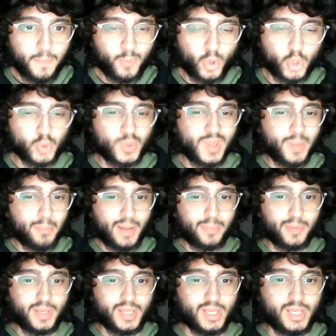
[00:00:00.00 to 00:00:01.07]
Because with
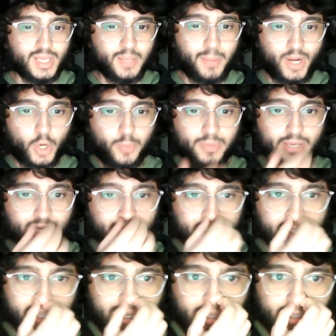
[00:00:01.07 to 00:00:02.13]
Mbappe, he might not be as
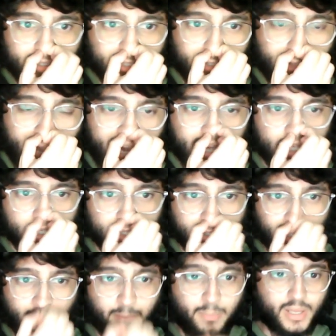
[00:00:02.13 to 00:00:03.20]
talented as
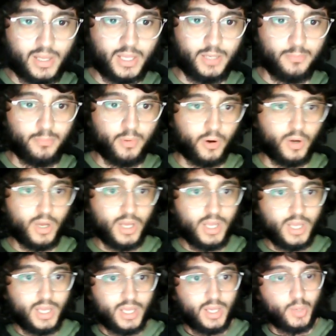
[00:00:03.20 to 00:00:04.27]
Dembele, but
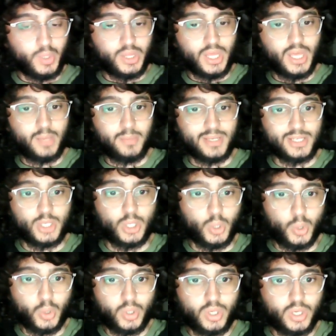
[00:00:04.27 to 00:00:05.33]
with him, he's got the
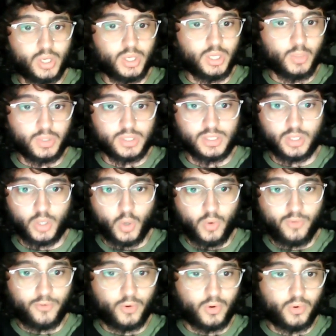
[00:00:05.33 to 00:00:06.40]
hunger. He wants to go
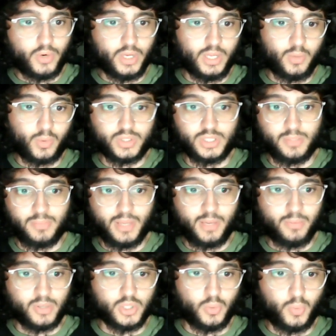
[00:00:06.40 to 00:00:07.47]
for it. He wants to be
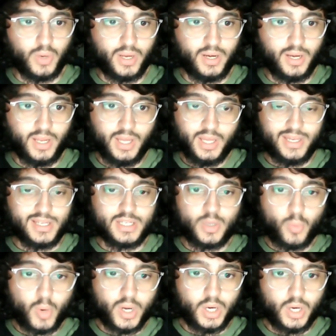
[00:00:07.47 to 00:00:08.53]
able to win. He's a
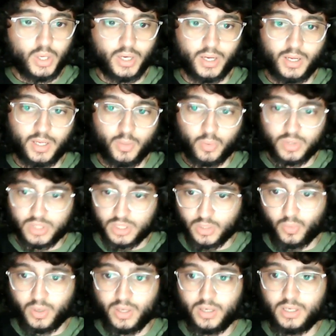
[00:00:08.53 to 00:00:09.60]
winner, isn't it? He wants to
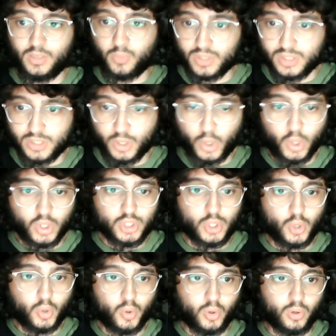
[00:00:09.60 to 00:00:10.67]
win. He wants to go
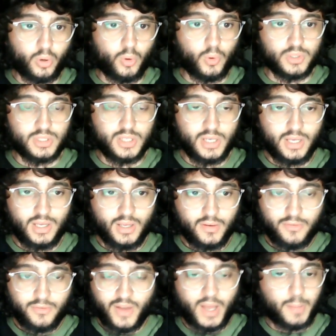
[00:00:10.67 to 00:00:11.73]
score goals.
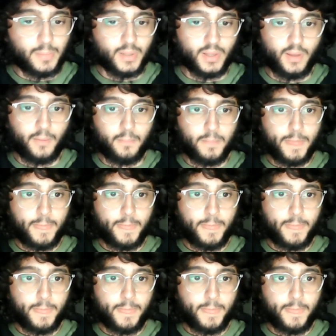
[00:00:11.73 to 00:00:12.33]
Fair play.